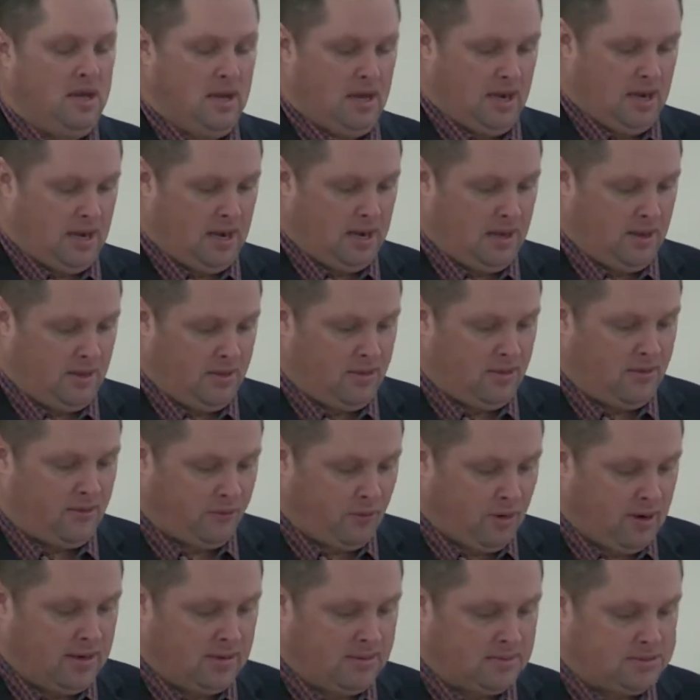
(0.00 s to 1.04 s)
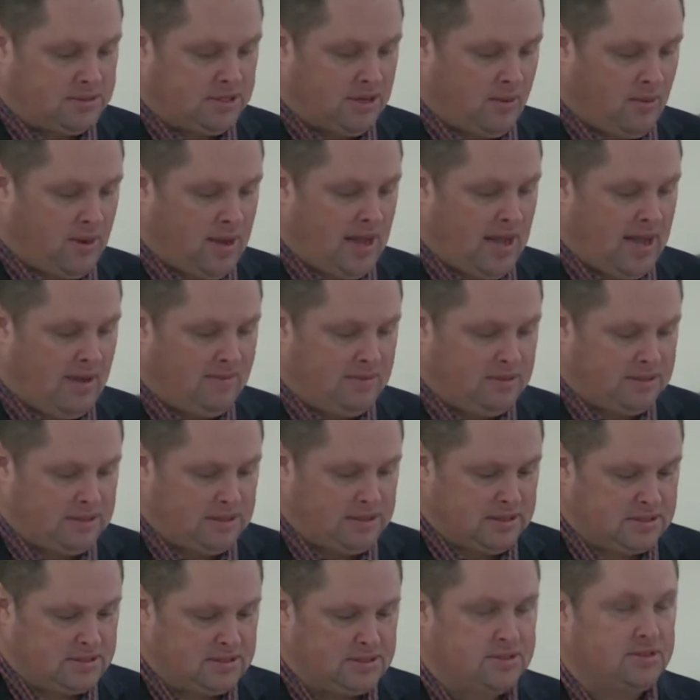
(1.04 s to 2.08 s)
uh, the freedoms that we have in
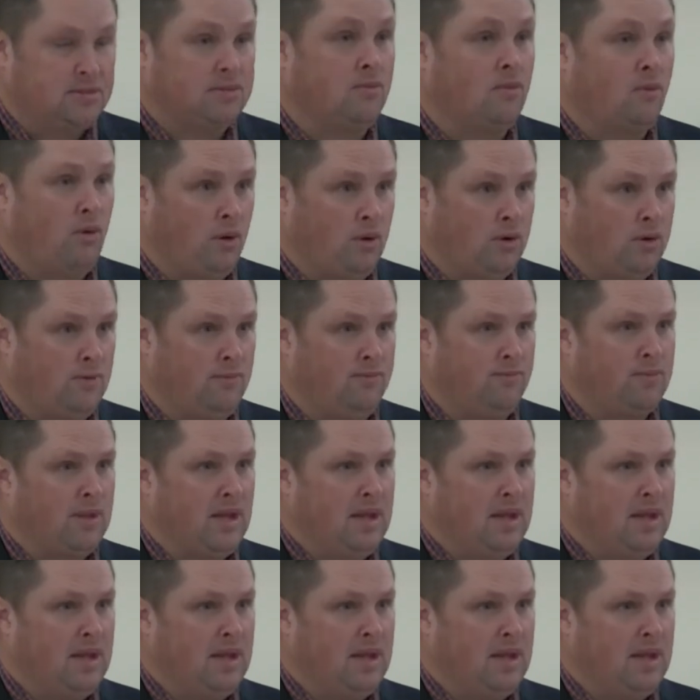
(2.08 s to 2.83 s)
this world.